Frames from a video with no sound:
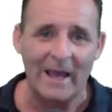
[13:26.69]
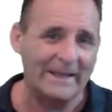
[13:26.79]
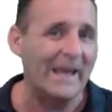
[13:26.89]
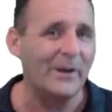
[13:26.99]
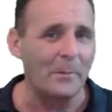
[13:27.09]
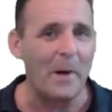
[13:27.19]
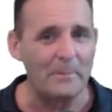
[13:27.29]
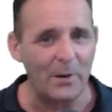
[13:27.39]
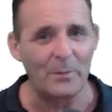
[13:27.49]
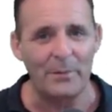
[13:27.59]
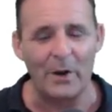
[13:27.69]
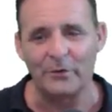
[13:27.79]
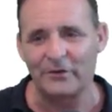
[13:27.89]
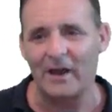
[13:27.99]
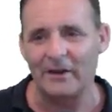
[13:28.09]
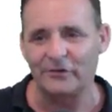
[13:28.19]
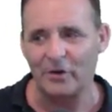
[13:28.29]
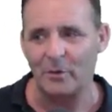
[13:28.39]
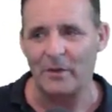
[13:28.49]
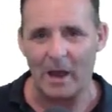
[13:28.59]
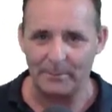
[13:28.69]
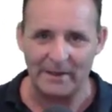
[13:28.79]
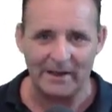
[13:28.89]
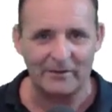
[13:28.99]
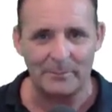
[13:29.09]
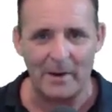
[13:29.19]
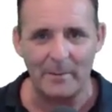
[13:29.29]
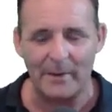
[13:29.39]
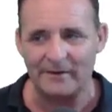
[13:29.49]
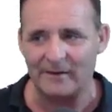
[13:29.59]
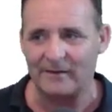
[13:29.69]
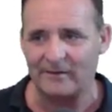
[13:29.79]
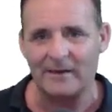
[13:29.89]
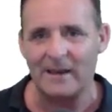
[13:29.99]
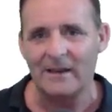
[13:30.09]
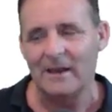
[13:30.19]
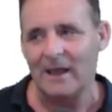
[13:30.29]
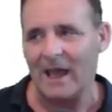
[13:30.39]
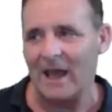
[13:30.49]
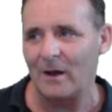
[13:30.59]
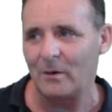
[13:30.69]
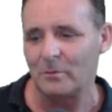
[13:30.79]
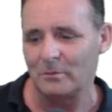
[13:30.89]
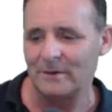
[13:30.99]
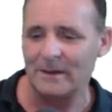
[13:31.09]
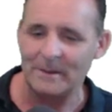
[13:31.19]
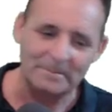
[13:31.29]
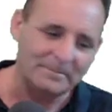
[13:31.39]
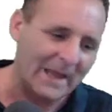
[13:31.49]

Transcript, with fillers: Again, on my blog post, I show that I've been experimenting to see how um,